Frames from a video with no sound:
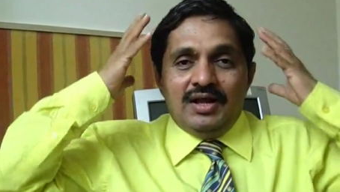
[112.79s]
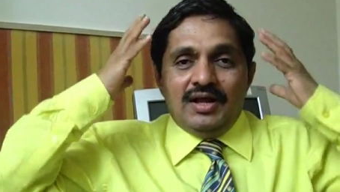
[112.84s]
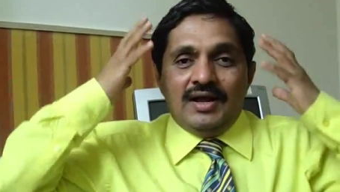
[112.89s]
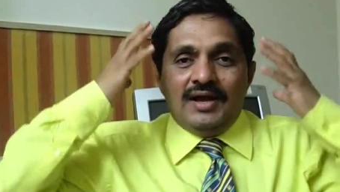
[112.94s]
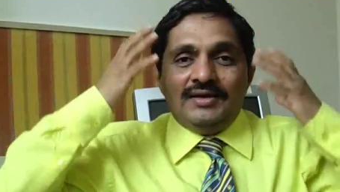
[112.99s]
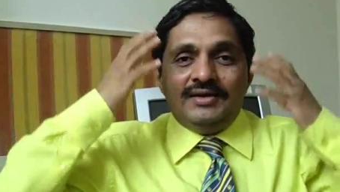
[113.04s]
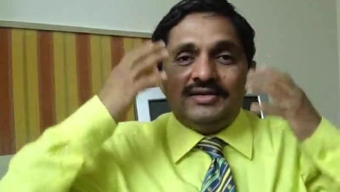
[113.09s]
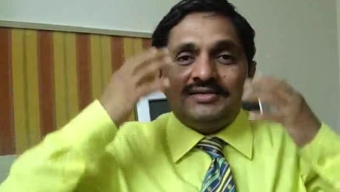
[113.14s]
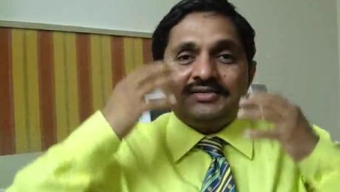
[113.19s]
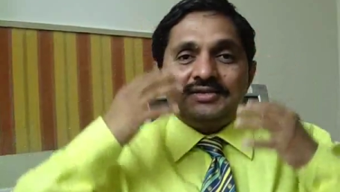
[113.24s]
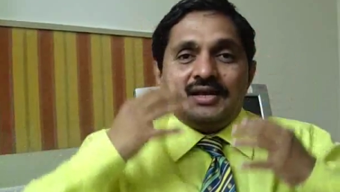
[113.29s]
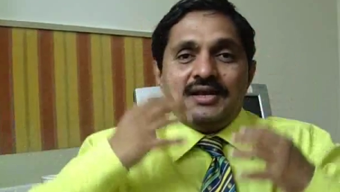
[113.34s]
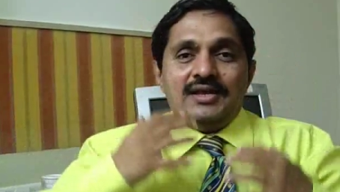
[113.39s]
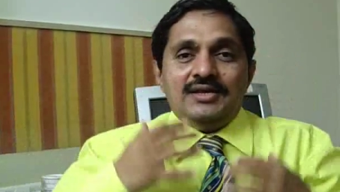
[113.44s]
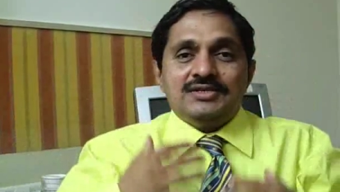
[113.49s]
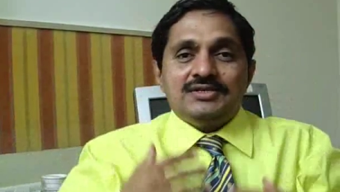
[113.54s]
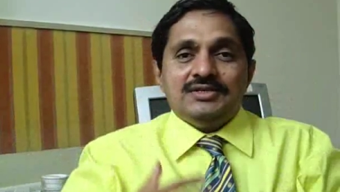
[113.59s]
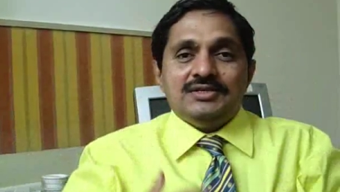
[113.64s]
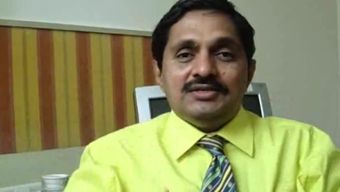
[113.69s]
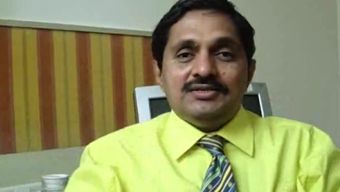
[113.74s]
and its
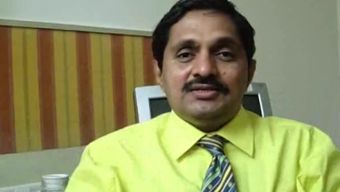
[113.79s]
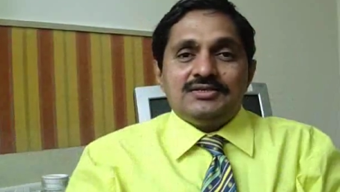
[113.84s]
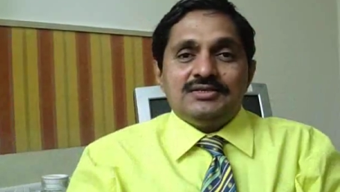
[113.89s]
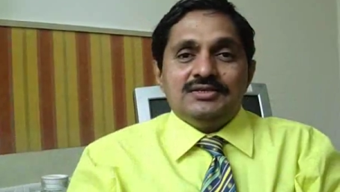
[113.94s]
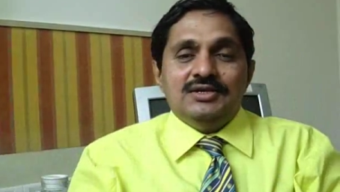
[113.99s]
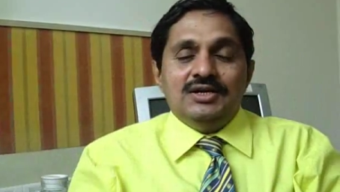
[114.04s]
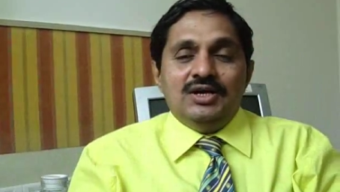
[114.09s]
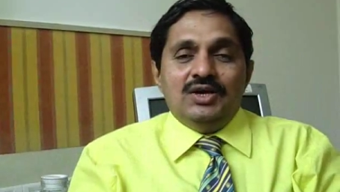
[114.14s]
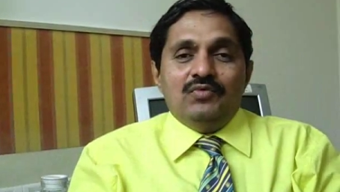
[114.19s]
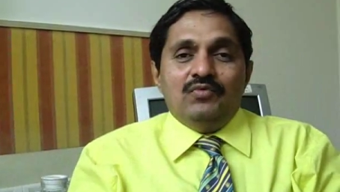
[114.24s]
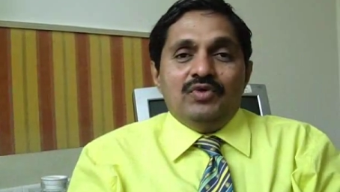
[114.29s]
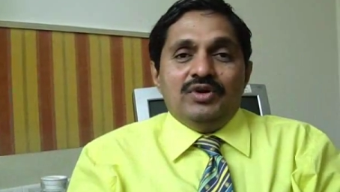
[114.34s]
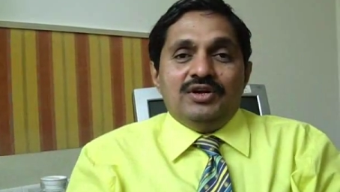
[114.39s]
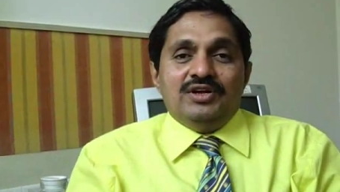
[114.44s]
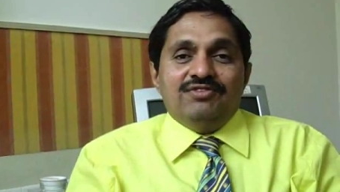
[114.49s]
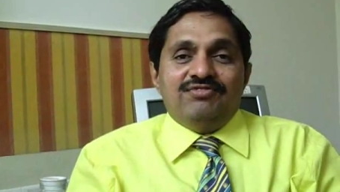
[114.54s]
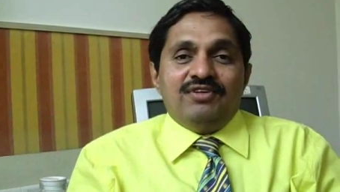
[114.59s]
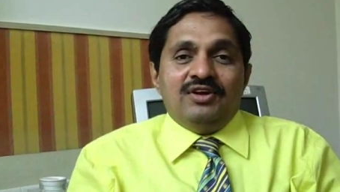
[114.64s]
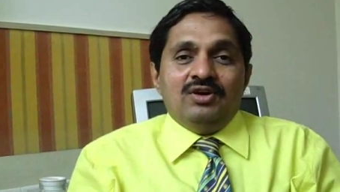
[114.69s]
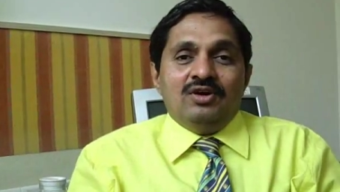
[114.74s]
connections with
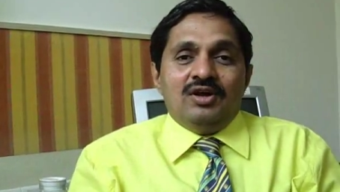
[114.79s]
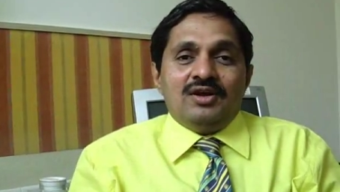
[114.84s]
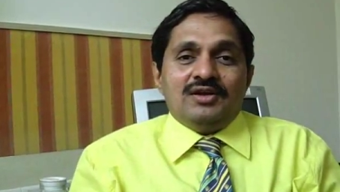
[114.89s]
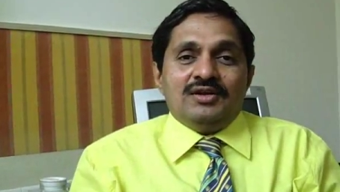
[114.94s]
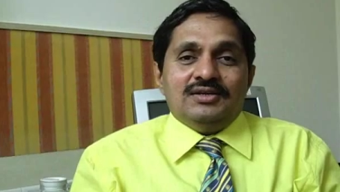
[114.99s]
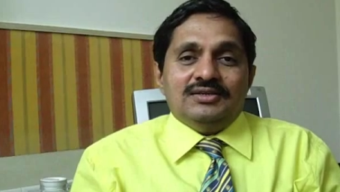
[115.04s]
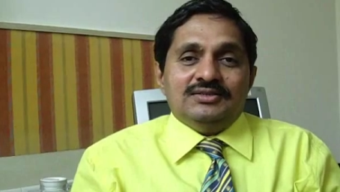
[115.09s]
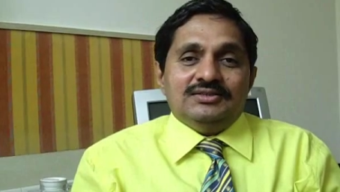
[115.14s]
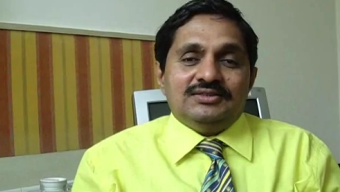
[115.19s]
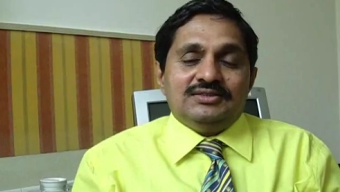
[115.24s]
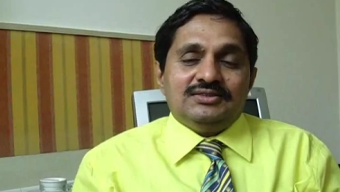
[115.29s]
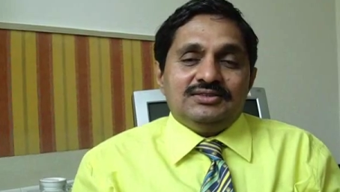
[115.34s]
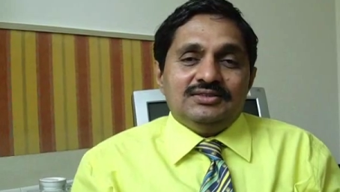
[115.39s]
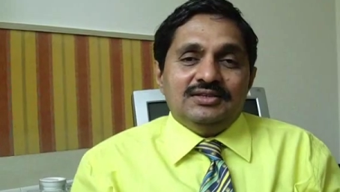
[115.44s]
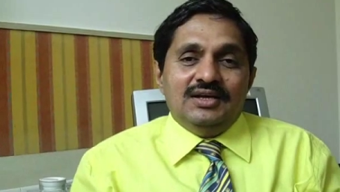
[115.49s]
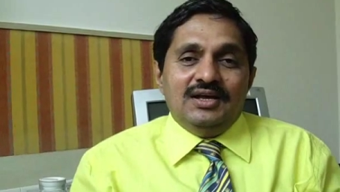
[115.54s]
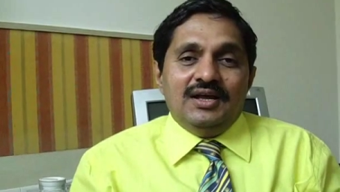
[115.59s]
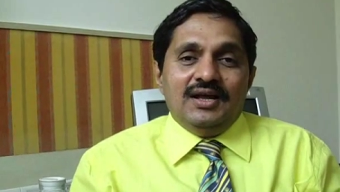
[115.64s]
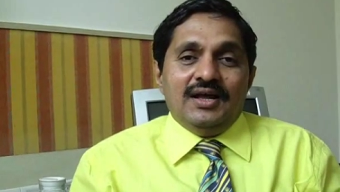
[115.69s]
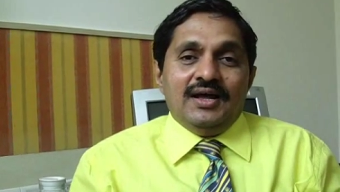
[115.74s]
different organs
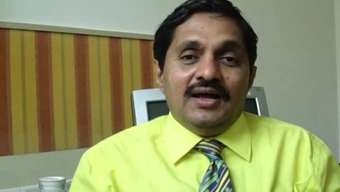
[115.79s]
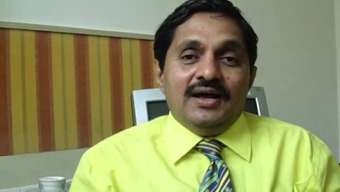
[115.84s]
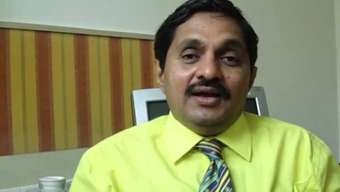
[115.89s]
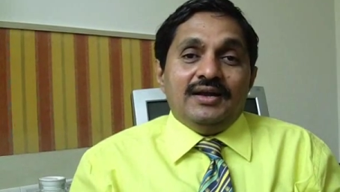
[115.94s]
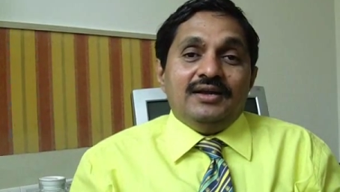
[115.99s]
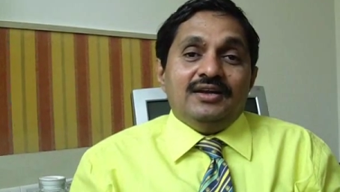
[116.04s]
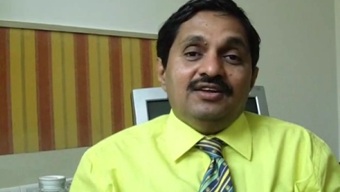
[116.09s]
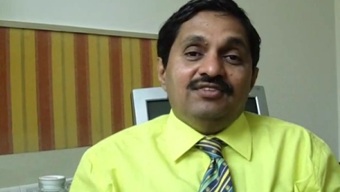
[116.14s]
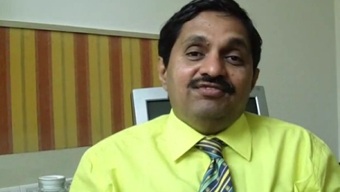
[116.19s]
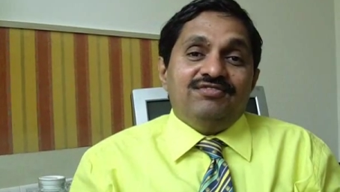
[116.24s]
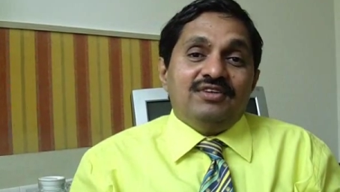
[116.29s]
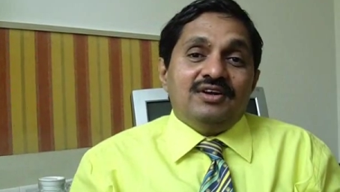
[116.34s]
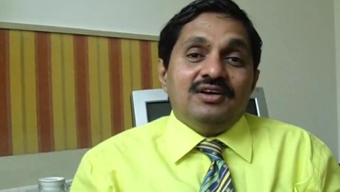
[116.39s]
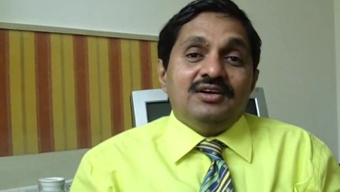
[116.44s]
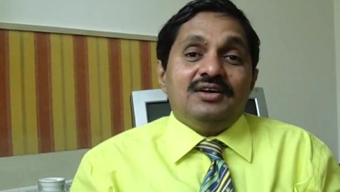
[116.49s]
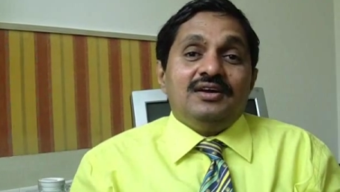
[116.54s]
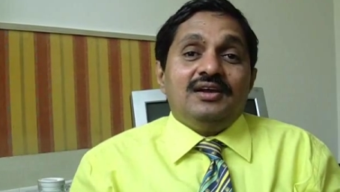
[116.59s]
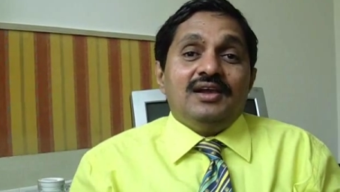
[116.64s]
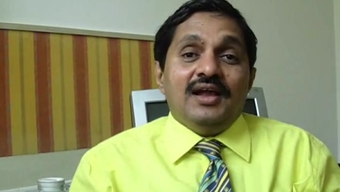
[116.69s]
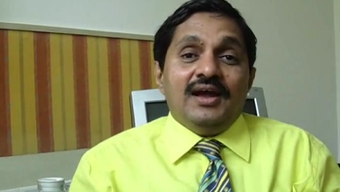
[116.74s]
and
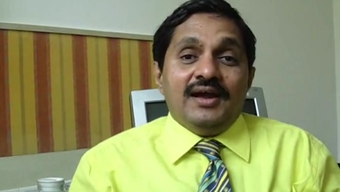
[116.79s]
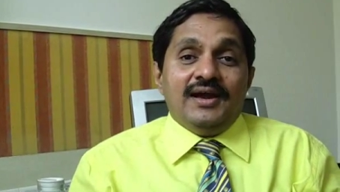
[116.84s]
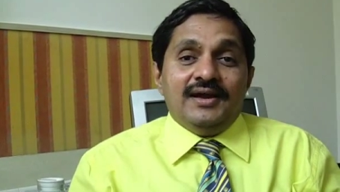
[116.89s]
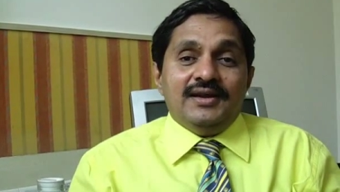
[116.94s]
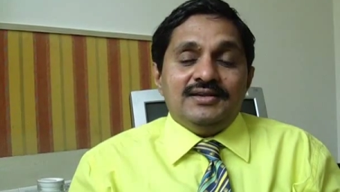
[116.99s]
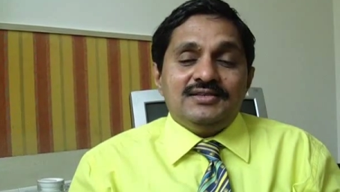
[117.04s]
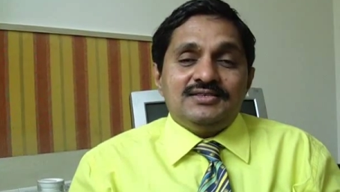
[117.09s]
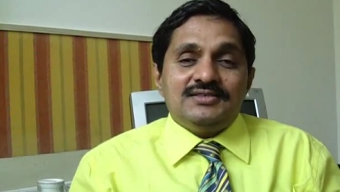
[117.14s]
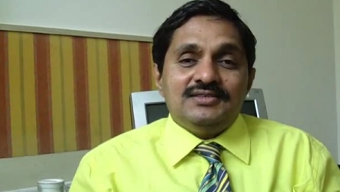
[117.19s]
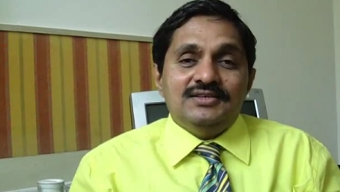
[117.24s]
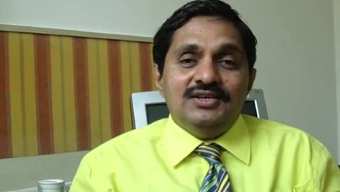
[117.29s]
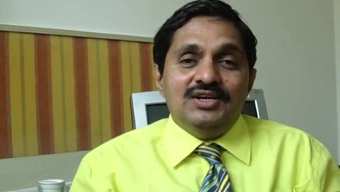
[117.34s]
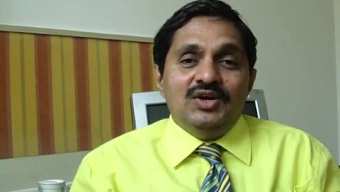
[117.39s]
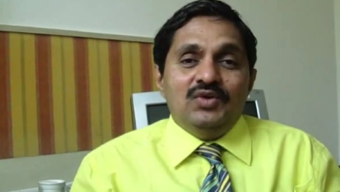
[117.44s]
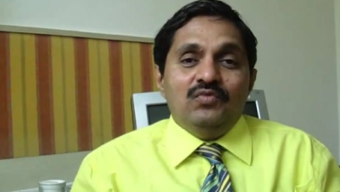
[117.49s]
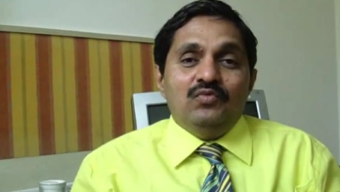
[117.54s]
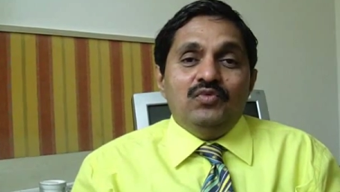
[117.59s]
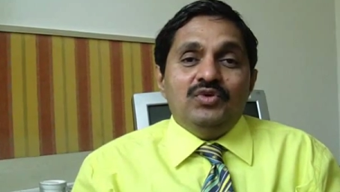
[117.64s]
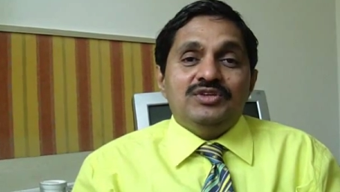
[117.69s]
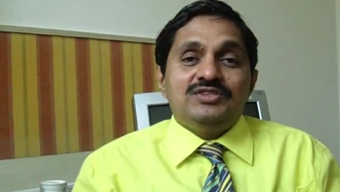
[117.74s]
different glands
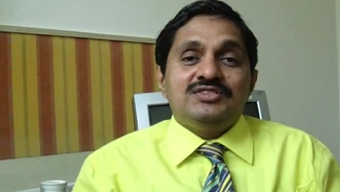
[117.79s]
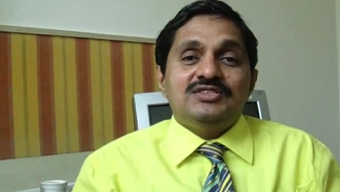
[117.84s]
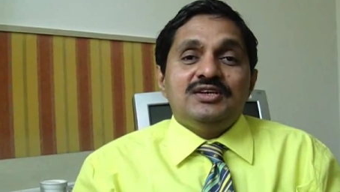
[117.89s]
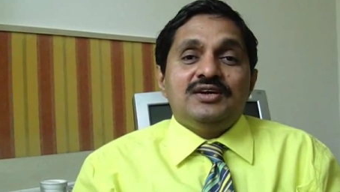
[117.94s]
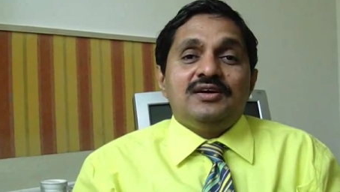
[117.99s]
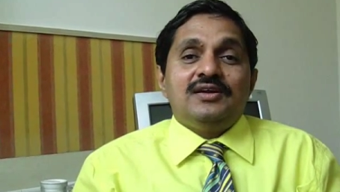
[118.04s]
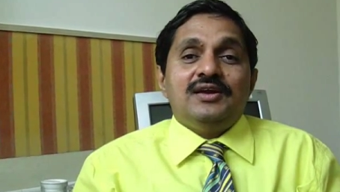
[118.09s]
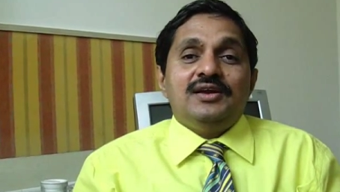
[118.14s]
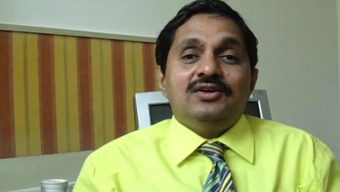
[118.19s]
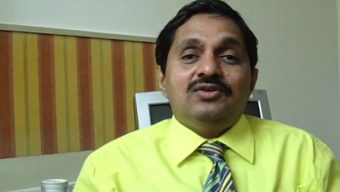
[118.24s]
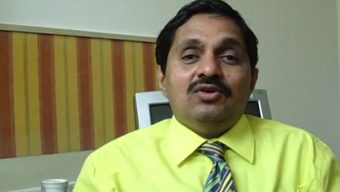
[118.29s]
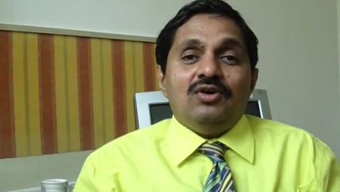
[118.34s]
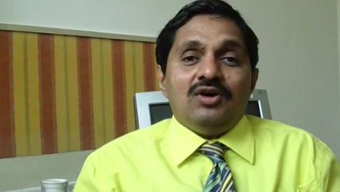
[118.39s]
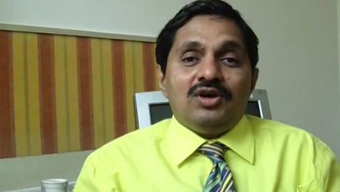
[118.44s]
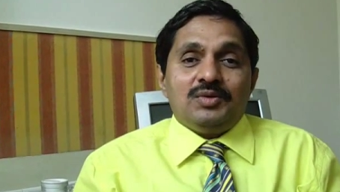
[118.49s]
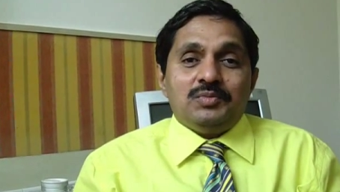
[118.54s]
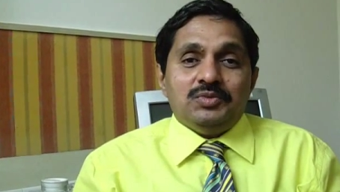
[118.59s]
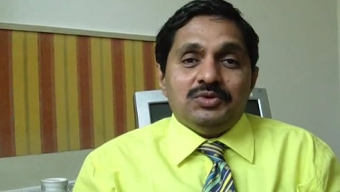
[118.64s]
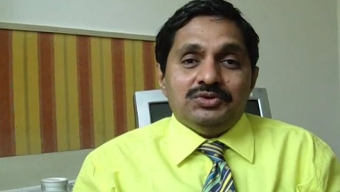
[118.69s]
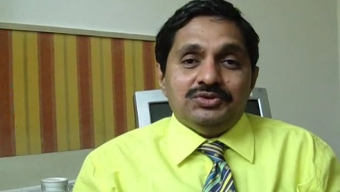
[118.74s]
which secrete
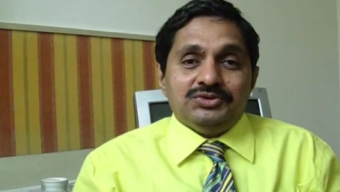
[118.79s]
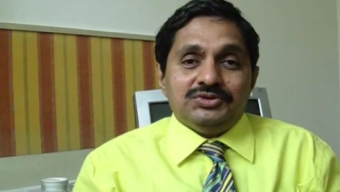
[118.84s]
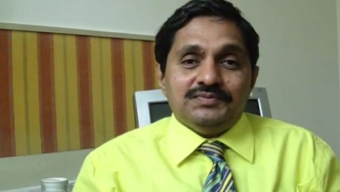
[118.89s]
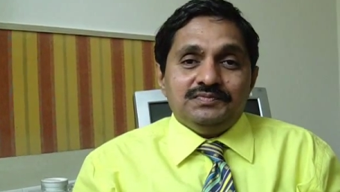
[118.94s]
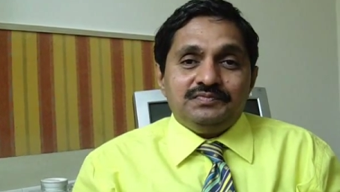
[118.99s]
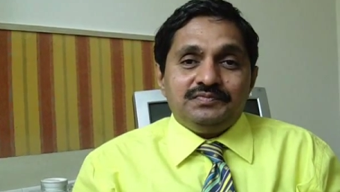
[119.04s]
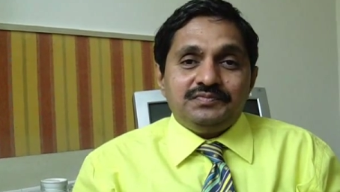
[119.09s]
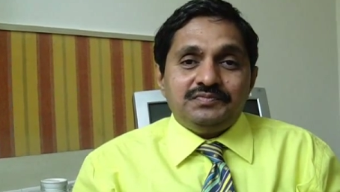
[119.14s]
hormones.